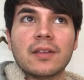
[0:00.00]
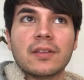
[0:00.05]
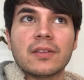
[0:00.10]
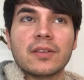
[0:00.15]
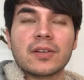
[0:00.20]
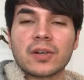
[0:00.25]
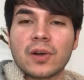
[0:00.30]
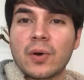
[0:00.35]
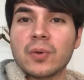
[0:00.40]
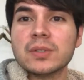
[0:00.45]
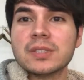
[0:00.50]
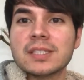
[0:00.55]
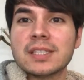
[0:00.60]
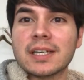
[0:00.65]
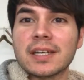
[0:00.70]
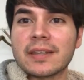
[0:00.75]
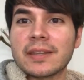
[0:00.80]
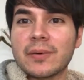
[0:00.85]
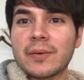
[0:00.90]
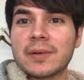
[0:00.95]
their
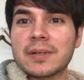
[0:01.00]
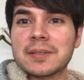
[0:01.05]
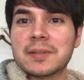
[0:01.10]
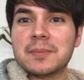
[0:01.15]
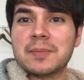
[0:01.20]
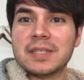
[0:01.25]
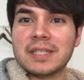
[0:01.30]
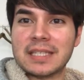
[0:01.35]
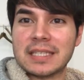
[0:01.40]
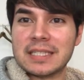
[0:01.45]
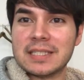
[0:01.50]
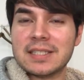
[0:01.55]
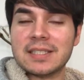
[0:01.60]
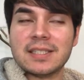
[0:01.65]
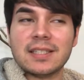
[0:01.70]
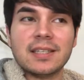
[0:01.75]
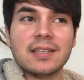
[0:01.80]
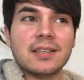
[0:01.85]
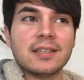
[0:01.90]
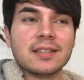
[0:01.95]
hosting. They want it to be
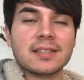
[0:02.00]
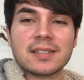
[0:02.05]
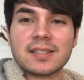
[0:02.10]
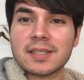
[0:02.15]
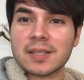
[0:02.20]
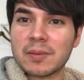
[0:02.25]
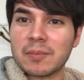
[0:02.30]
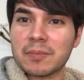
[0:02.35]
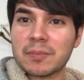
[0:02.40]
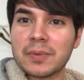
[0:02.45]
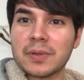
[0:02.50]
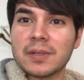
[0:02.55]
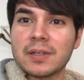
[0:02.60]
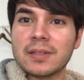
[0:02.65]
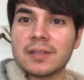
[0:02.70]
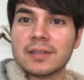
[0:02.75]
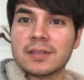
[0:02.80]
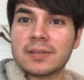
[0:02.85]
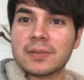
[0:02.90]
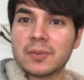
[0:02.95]
easy,
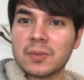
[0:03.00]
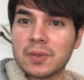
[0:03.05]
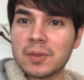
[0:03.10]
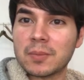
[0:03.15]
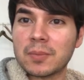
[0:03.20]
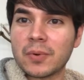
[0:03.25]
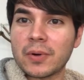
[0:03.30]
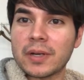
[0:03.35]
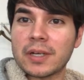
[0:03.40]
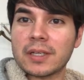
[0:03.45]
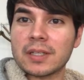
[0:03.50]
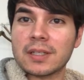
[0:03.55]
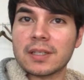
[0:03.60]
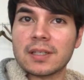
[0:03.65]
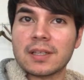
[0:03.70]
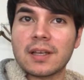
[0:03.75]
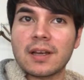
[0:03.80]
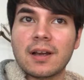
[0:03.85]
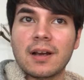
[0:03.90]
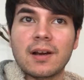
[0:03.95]
simple, to the
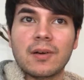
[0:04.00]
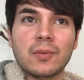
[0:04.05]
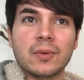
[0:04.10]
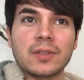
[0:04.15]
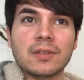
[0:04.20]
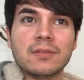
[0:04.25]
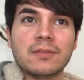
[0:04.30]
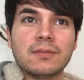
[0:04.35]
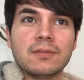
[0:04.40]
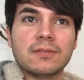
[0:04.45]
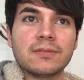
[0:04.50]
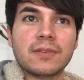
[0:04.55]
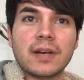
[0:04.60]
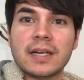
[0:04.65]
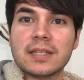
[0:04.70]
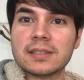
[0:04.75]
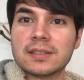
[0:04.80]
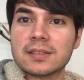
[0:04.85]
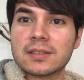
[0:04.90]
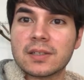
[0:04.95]
point, with
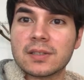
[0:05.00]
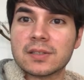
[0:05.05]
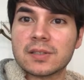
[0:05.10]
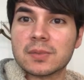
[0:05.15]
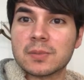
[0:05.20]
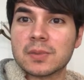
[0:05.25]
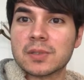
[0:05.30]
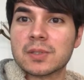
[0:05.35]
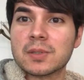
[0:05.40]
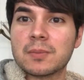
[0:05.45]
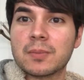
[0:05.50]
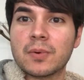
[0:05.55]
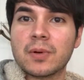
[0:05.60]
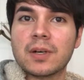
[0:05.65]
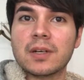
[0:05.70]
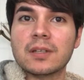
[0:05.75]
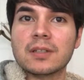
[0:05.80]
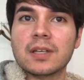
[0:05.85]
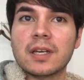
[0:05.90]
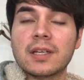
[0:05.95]
fast customer
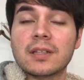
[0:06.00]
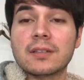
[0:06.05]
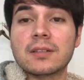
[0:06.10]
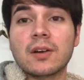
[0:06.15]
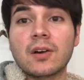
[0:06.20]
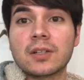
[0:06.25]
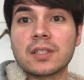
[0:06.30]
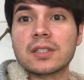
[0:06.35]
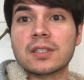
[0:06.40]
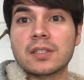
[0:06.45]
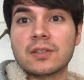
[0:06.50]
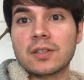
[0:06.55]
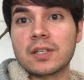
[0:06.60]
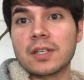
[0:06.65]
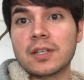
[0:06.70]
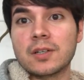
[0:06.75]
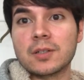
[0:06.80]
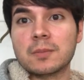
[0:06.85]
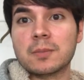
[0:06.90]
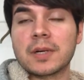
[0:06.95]
support and honestly
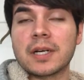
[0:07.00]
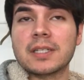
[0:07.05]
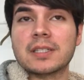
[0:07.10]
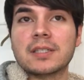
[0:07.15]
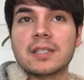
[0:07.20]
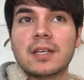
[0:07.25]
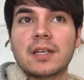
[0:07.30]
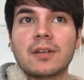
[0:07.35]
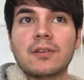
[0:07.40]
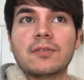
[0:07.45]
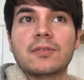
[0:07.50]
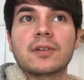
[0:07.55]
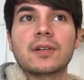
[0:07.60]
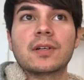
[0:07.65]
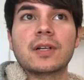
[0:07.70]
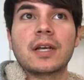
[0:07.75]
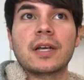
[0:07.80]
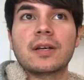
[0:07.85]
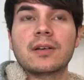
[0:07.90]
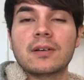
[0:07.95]
really good pricing
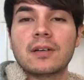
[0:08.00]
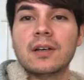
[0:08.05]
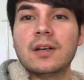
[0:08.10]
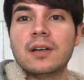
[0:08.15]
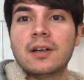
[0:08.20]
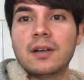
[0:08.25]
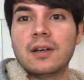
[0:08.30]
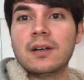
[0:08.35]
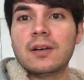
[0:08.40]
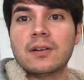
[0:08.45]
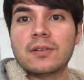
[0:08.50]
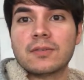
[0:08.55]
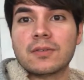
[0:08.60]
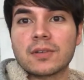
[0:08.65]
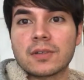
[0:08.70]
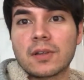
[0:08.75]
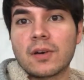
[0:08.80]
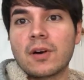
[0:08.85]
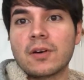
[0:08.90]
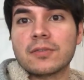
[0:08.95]
for like
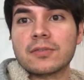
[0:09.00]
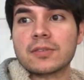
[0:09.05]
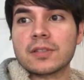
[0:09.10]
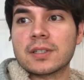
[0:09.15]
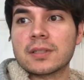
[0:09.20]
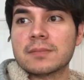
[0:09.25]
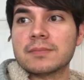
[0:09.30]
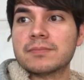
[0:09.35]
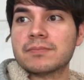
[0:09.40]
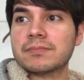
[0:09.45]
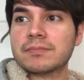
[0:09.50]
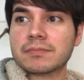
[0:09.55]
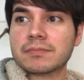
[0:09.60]
for the offer.